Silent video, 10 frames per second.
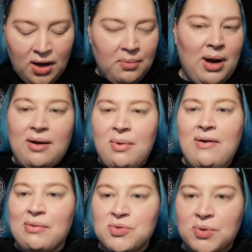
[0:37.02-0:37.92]
Where
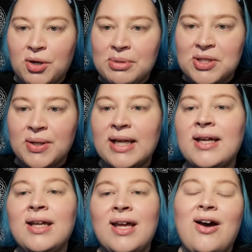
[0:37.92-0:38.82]
else would I be doing it?
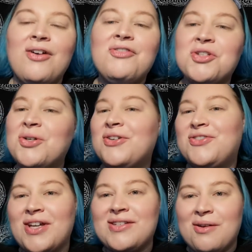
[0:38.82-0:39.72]
I've sort of
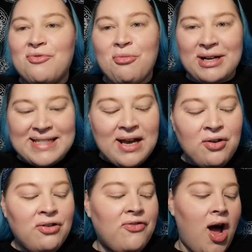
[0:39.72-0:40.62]
done some for
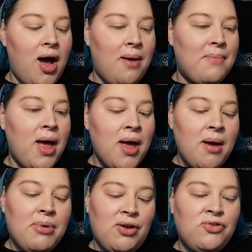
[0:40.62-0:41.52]
myself,
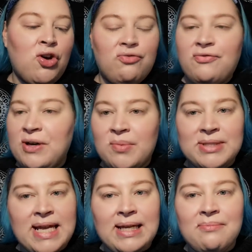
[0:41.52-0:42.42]
but I've not filmed
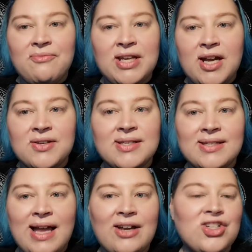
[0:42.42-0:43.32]
any videos
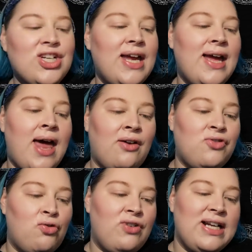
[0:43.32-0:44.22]
since last year, and I've
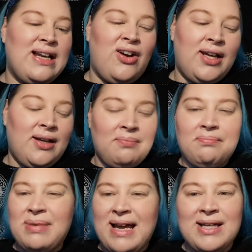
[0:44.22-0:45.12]
not really
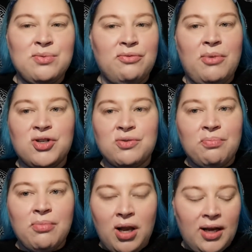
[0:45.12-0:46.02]
played with much
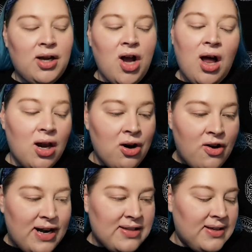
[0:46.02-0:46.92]
colour
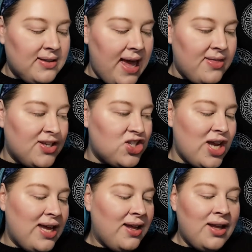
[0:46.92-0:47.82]
or anything yet this
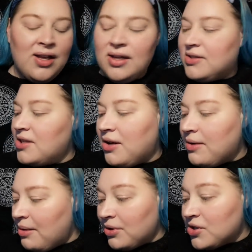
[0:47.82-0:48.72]
year. So
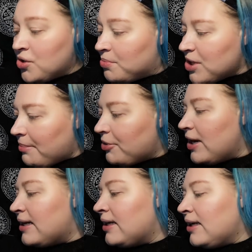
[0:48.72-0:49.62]
I'm going to stop
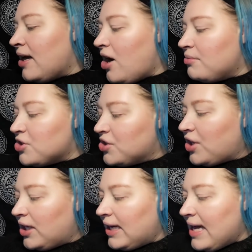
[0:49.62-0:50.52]
jabbering. I'm just
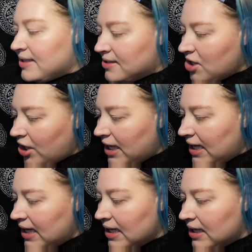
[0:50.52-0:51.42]
going to get stuck
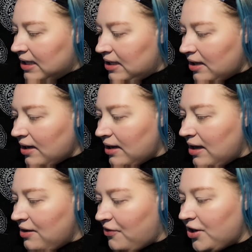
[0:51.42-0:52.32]
in,
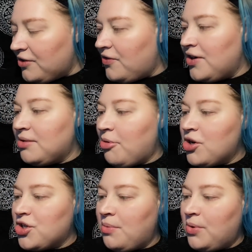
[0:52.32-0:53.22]
if I could find the
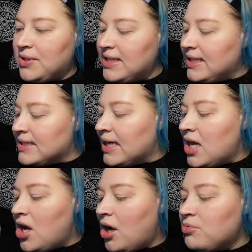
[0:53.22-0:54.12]
brush I wanted.
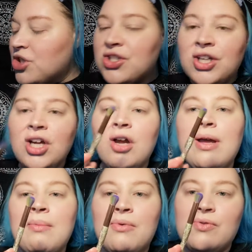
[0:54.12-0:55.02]
I'm just going to go
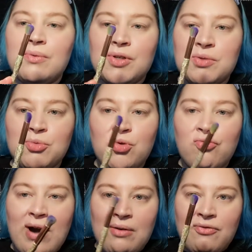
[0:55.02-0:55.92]
in with a small
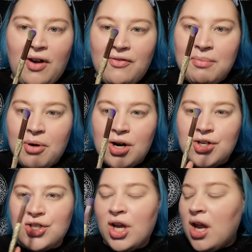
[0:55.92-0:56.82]
round fluffy
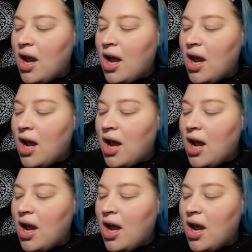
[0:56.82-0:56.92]
brush.